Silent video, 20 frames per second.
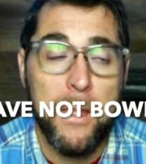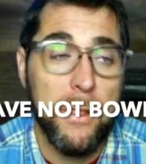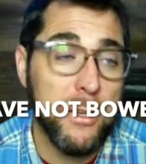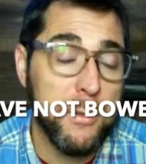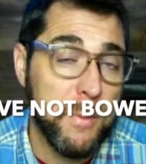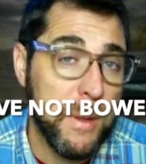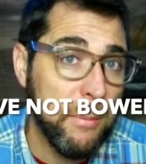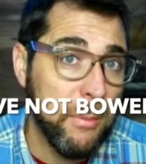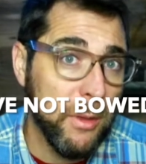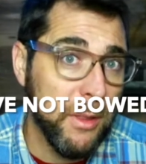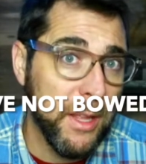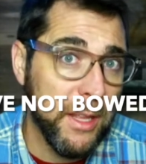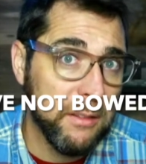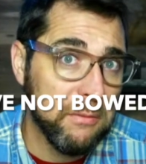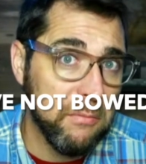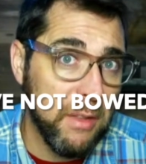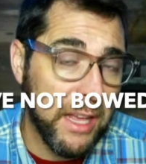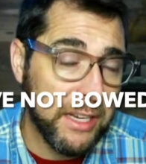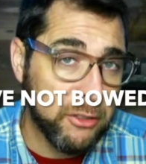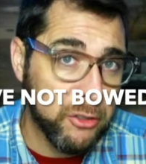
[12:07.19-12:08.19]
Now, there's people
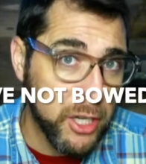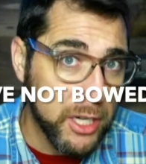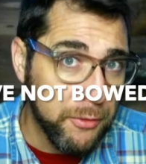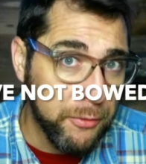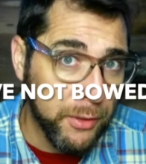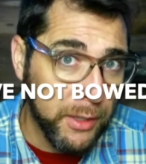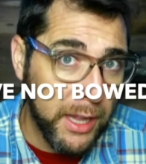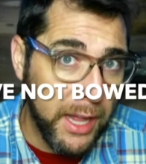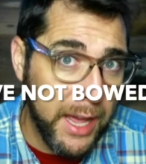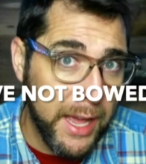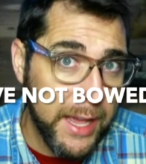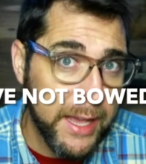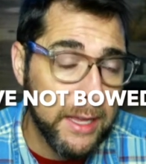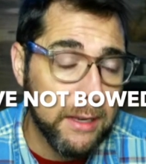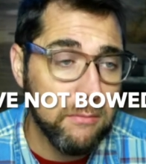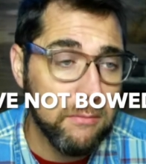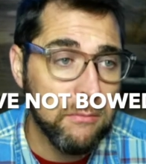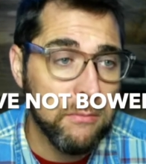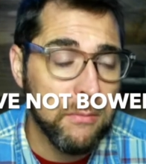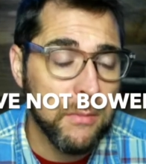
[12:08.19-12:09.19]
that like
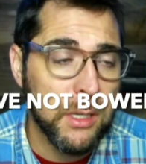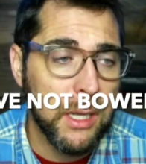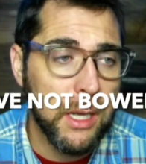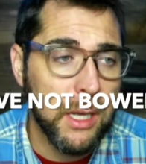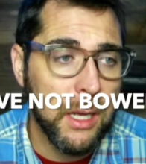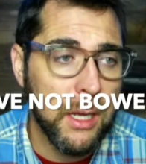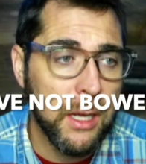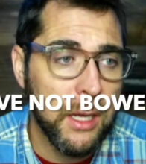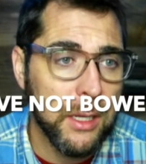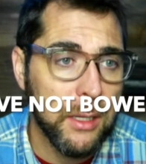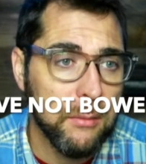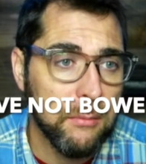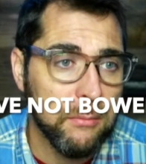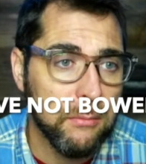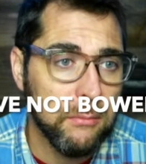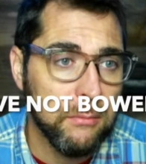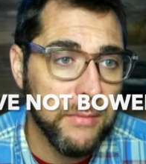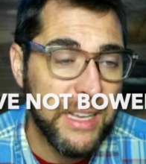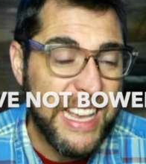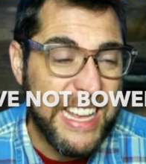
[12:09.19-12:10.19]
Chick-fil-A and
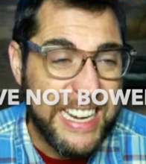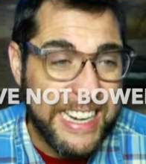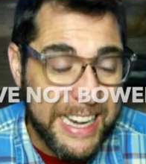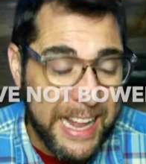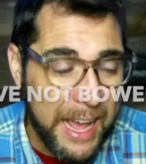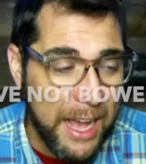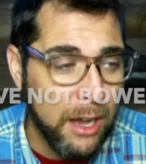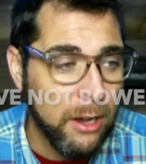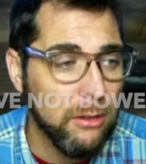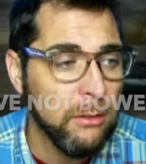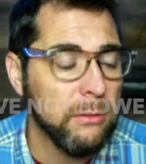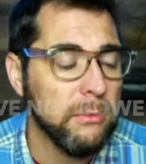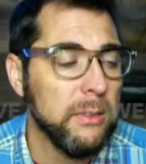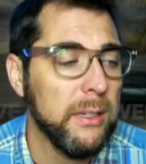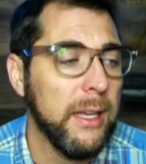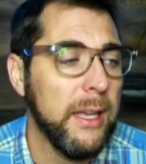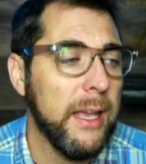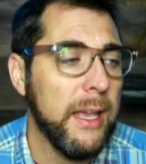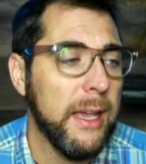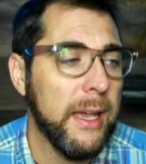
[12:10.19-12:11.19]

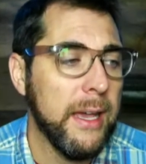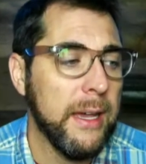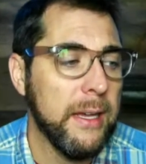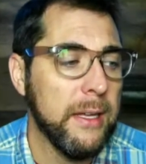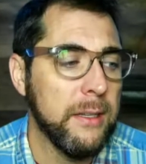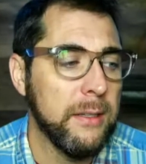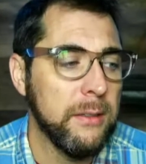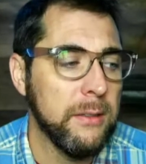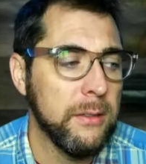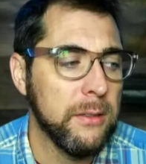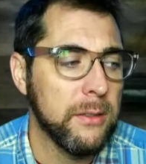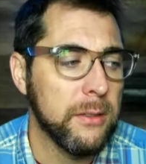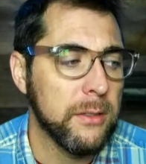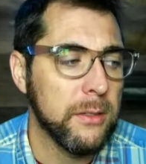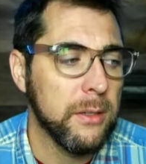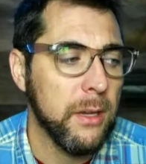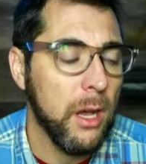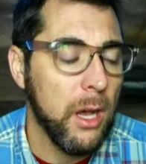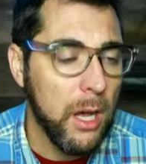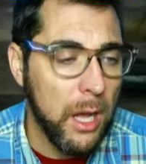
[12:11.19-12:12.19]
In-N-Out
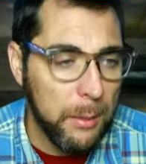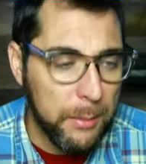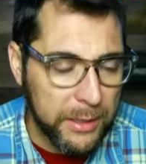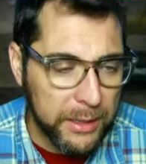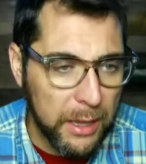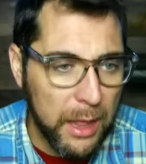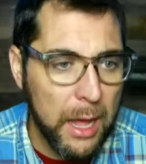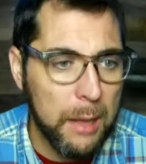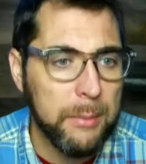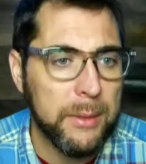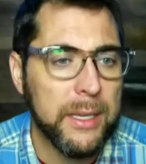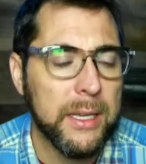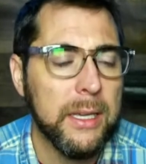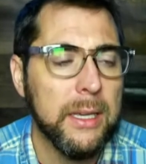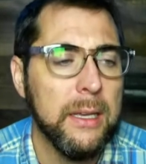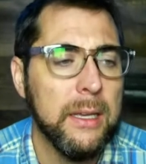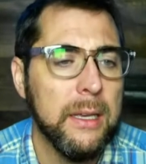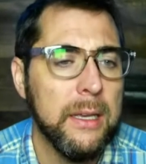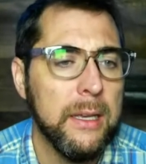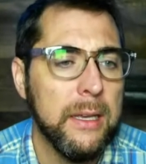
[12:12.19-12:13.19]
and Hobby
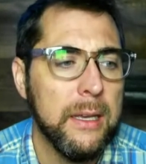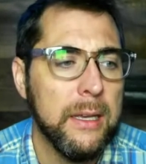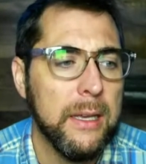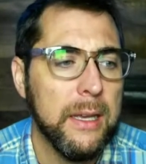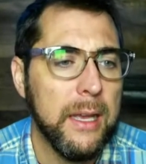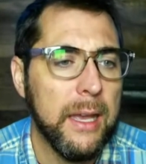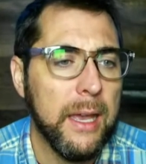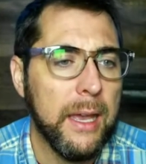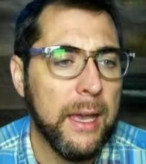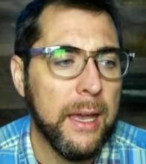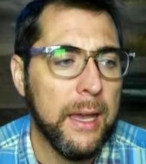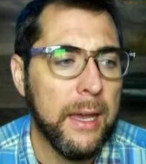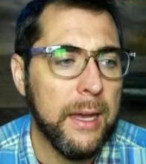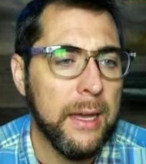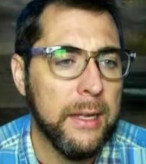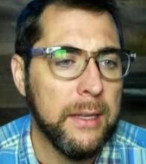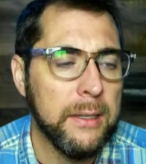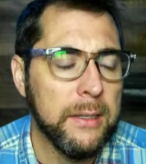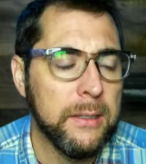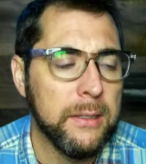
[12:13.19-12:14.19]
Lobby
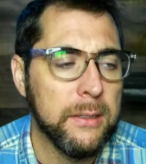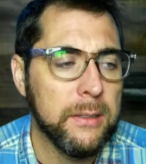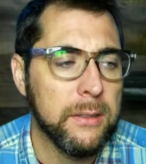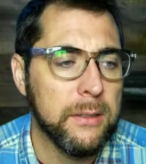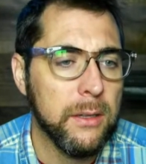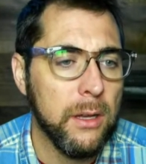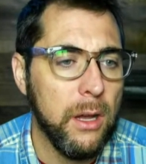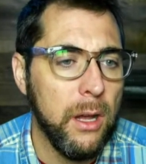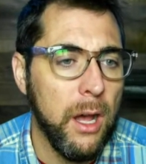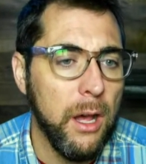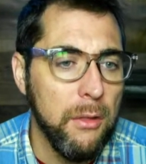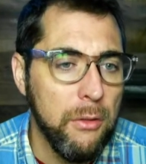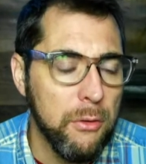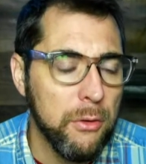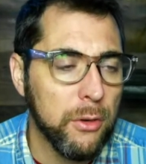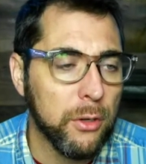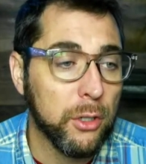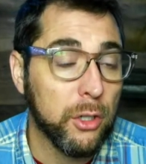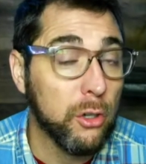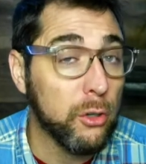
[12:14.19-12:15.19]
and
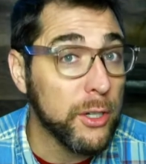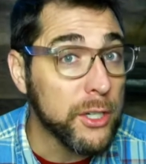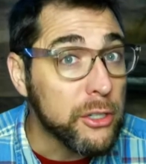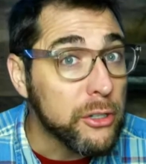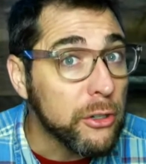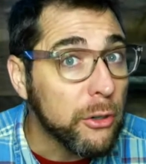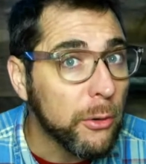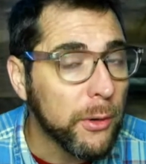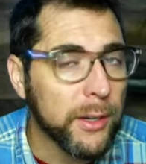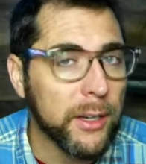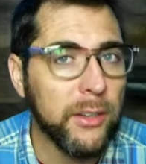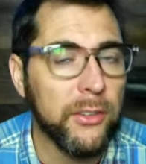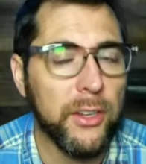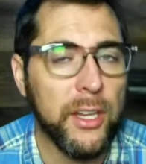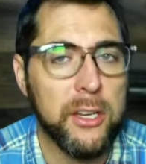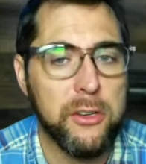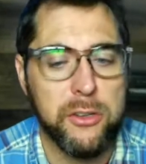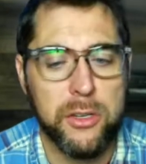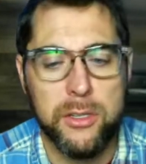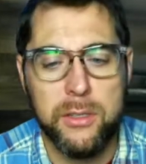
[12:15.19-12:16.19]
other Christian
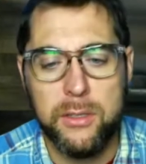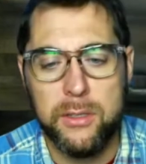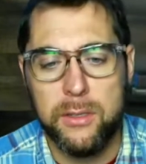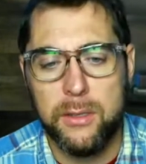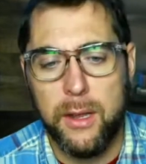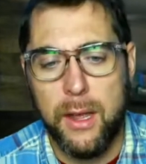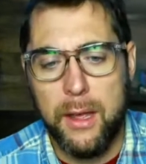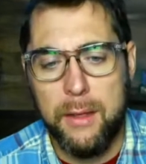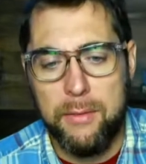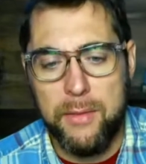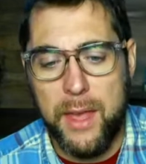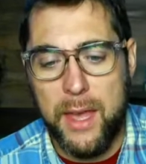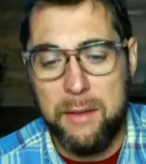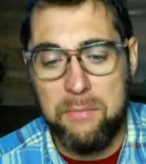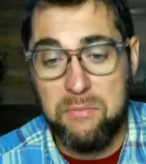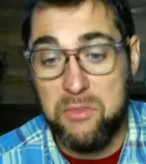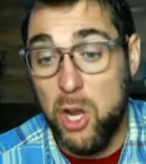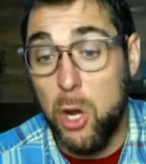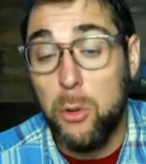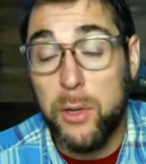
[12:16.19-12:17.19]
organizations
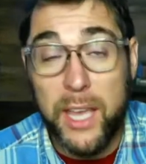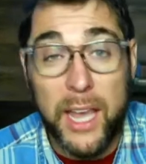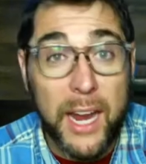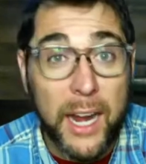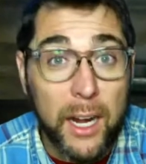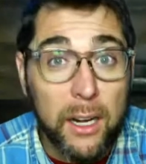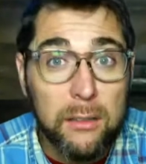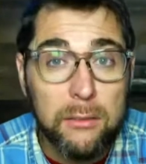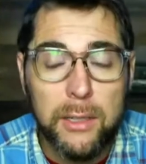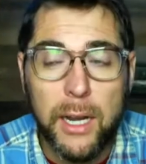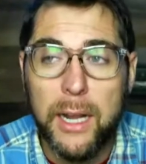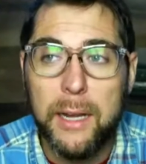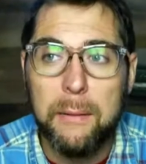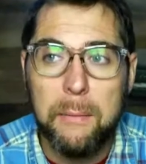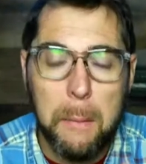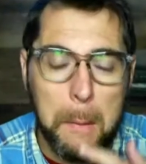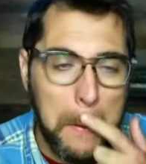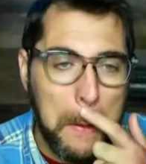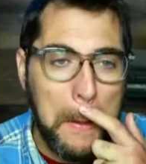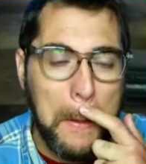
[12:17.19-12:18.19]
that don't care,
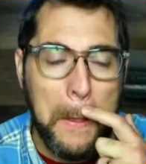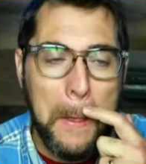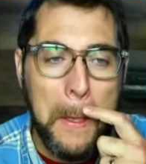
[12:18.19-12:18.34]
right?